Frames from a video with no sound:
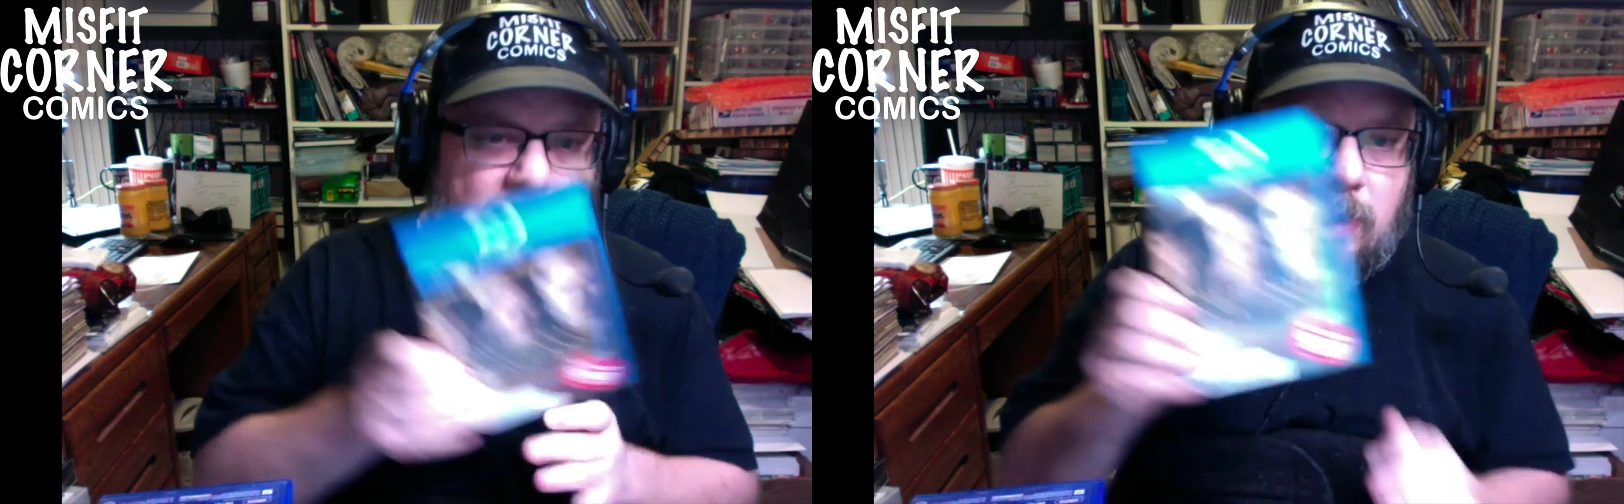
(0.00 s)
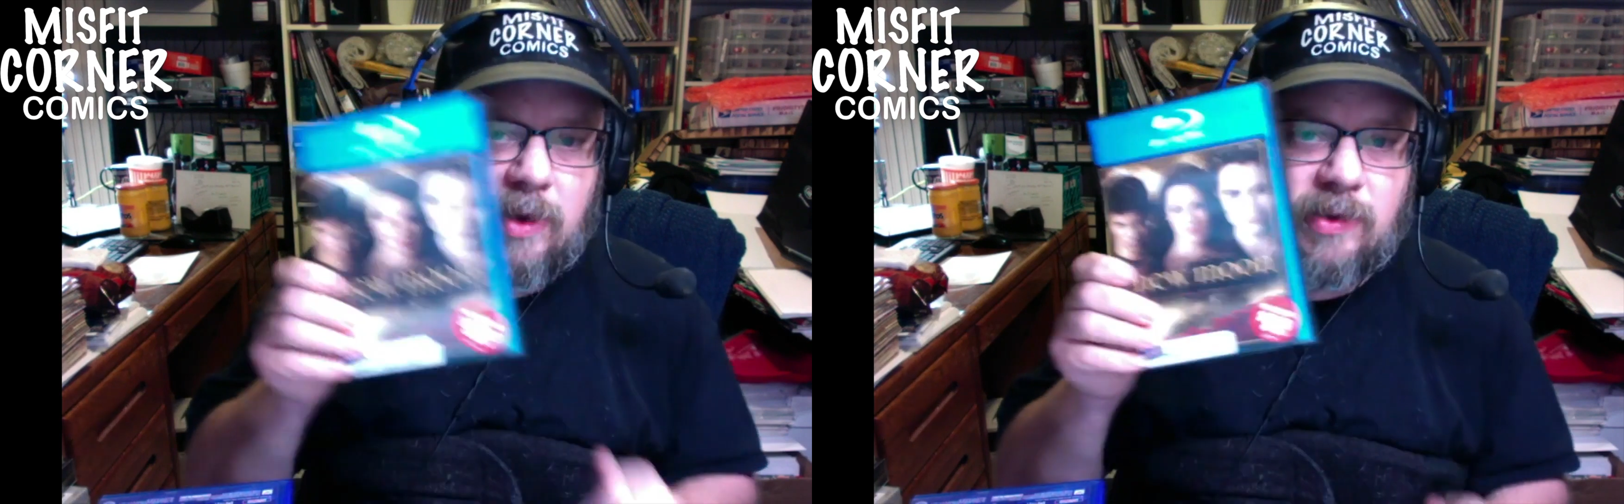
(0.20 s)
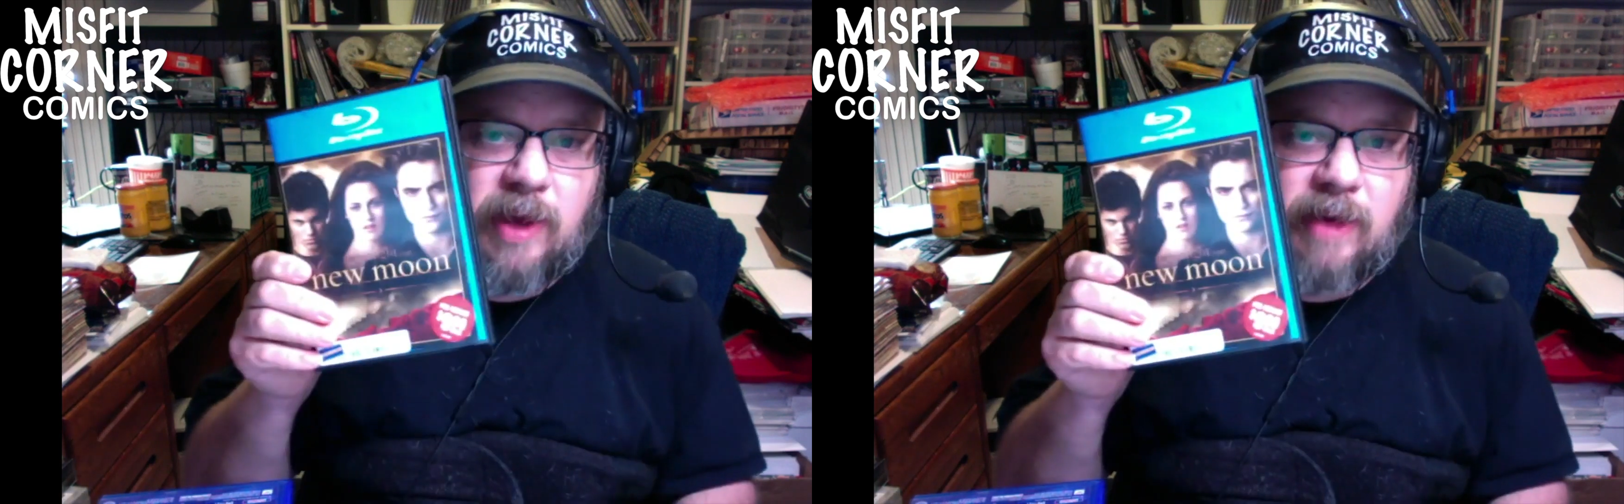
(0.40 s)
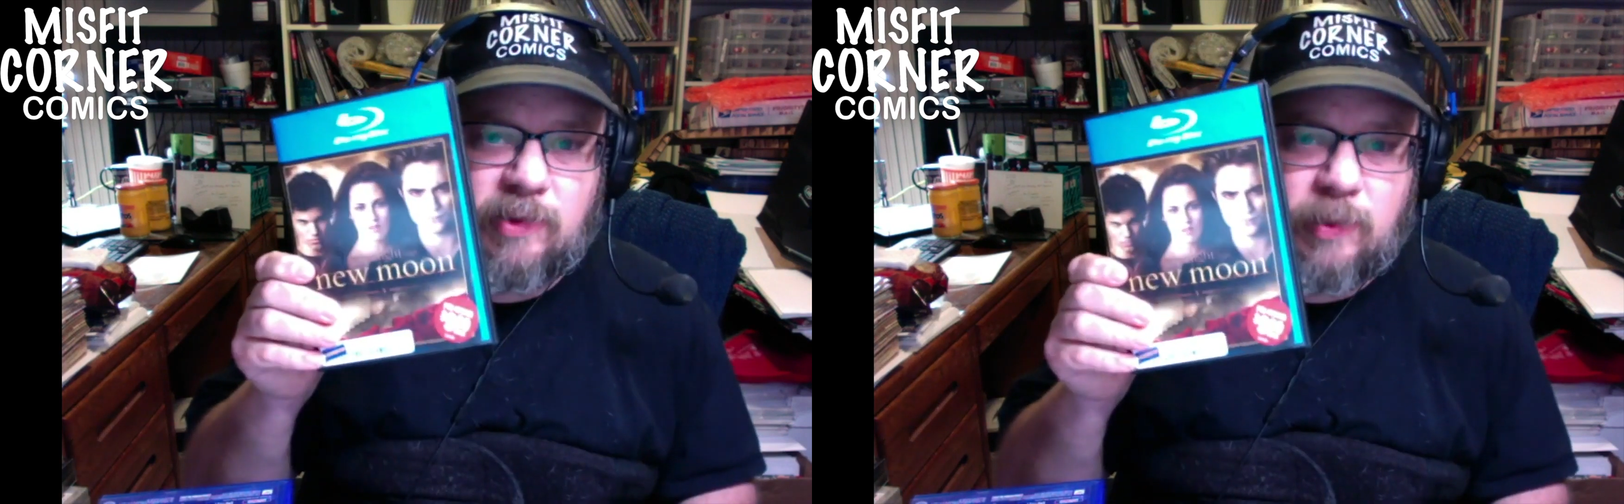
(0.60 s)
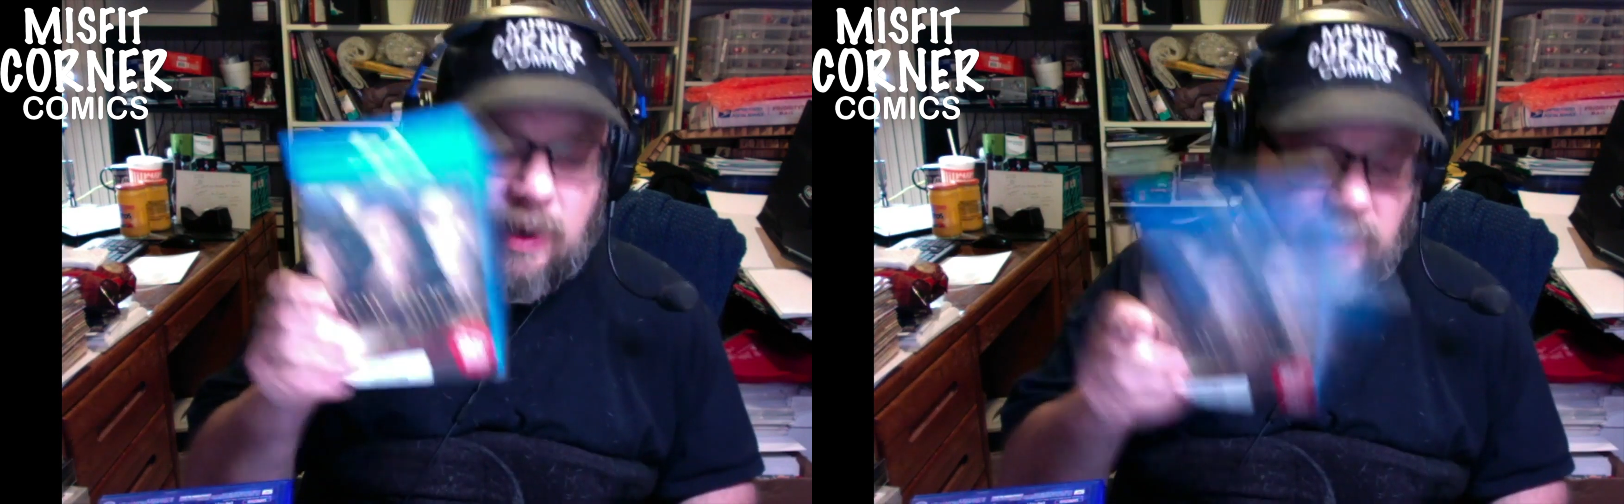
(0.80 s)
We also have
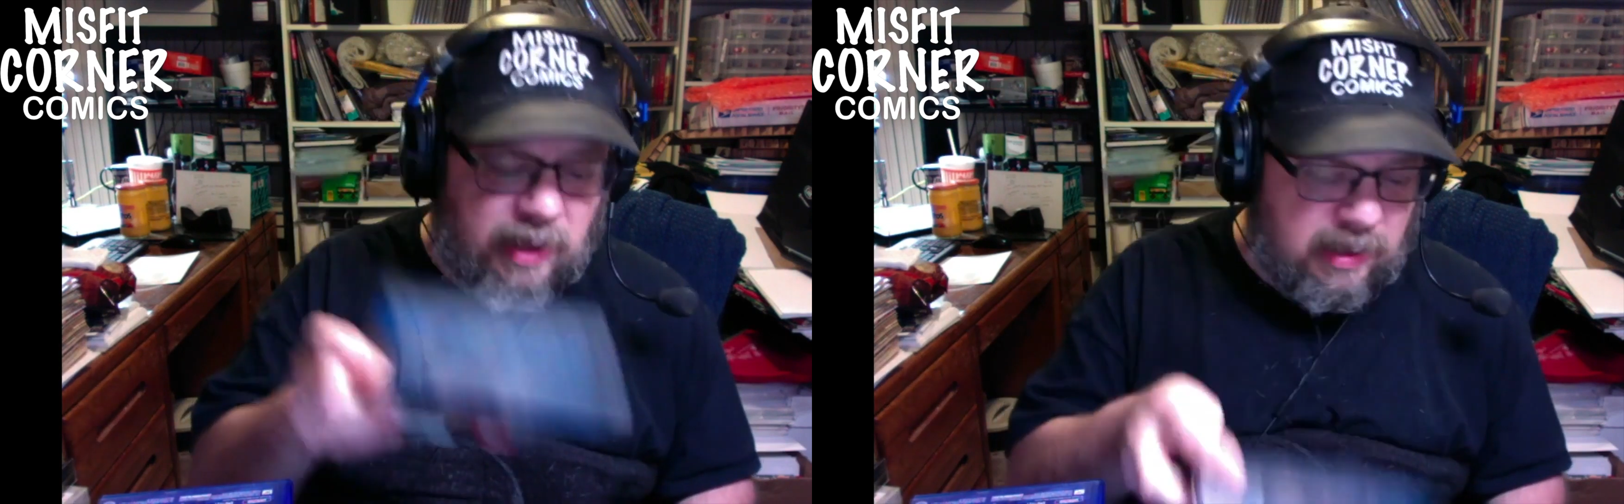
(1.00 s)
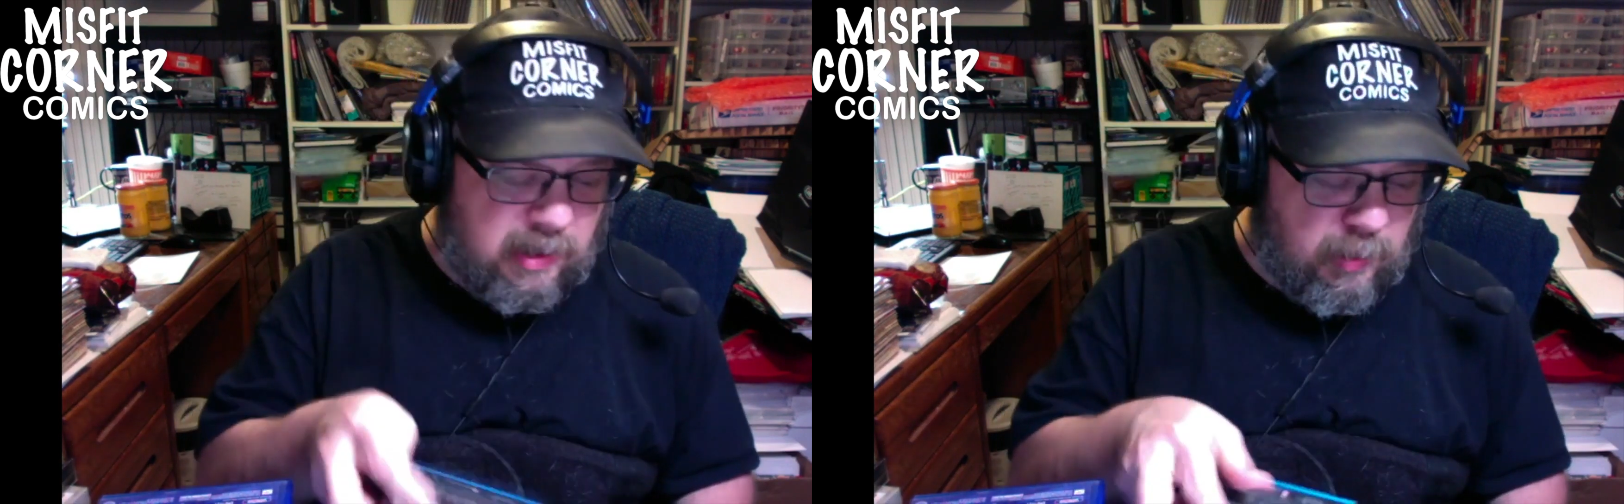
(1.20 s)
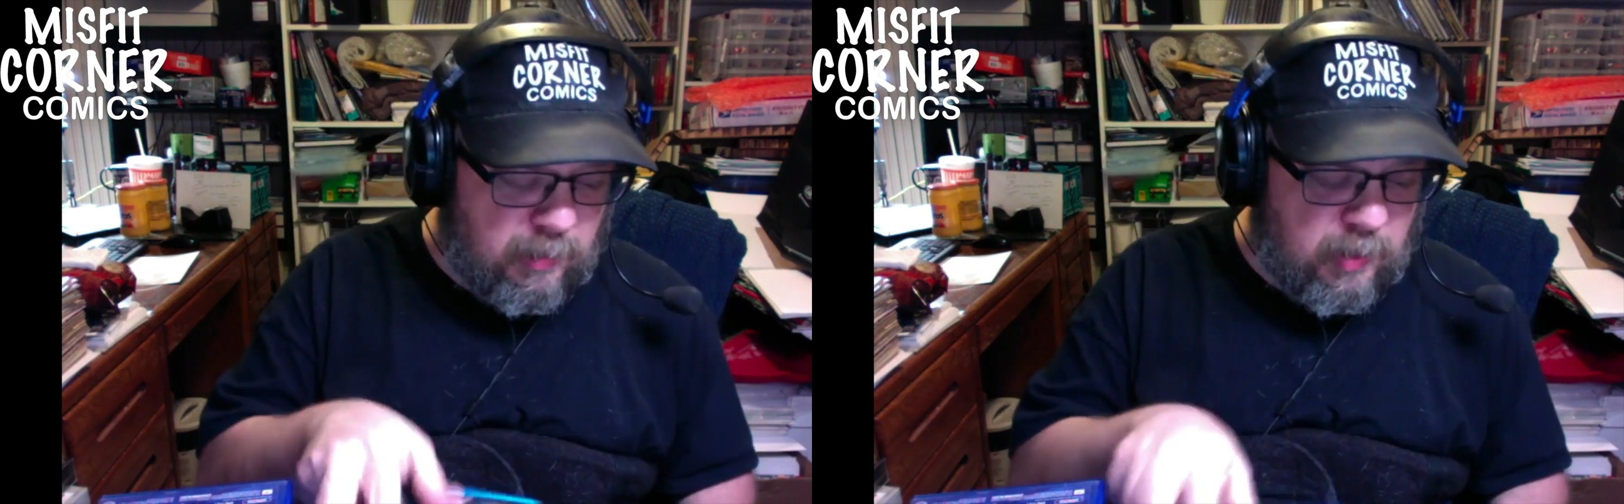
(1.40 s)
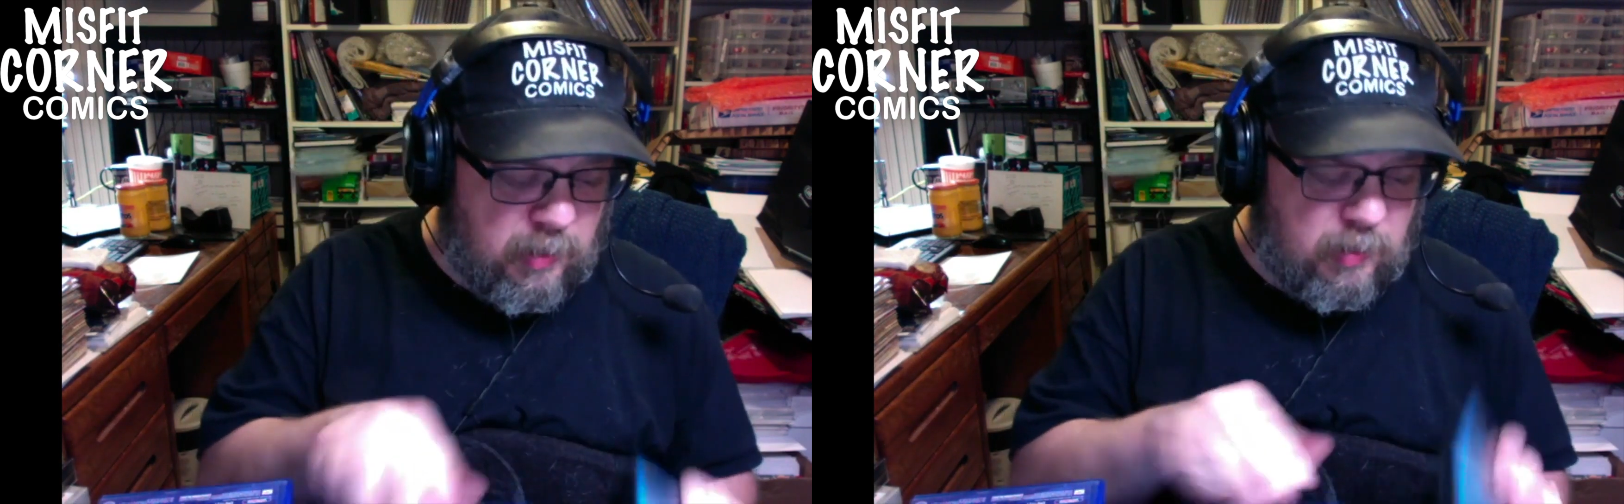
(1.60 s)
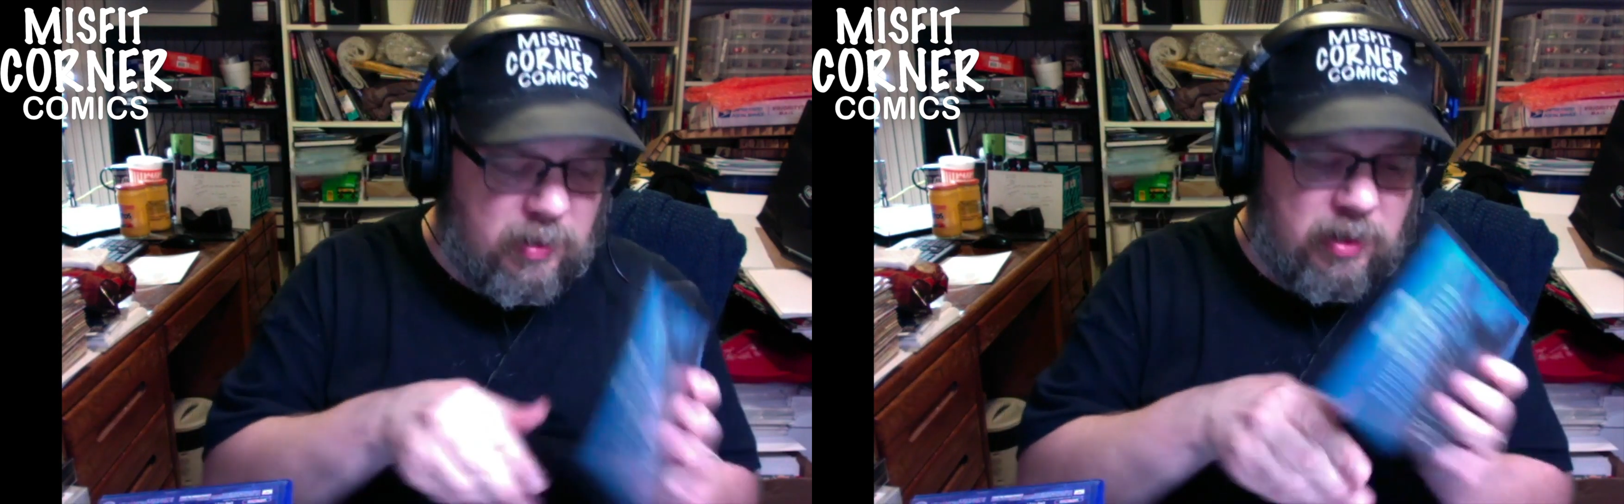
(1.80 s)
Twilight New
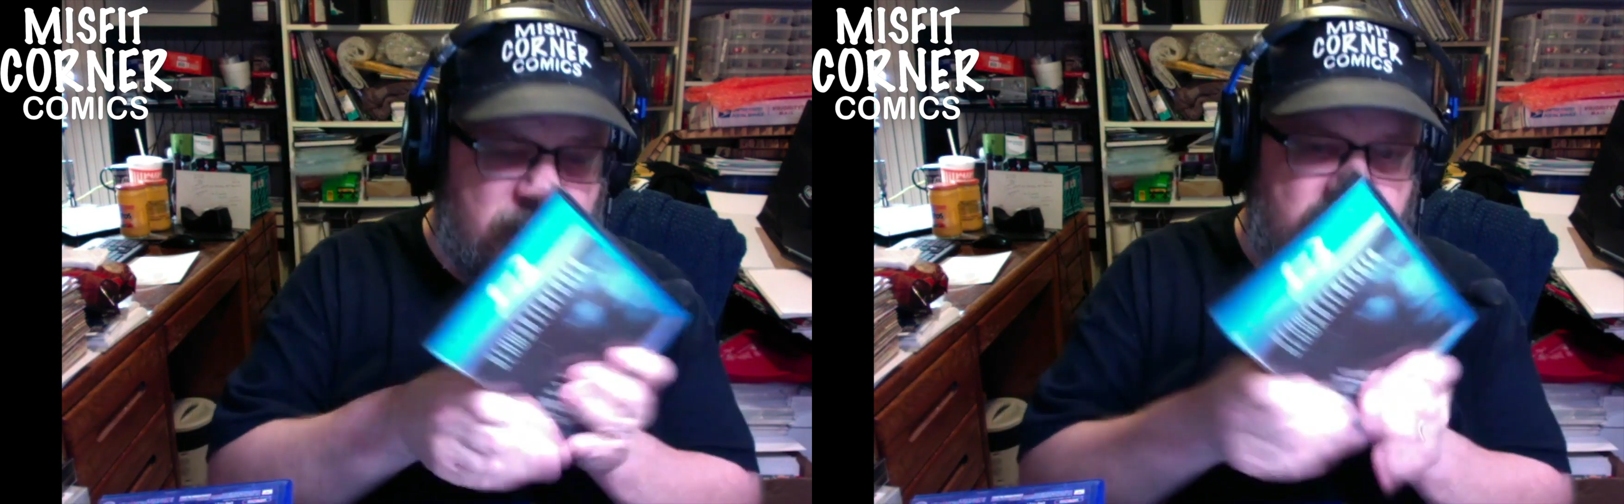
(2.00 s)
Moon,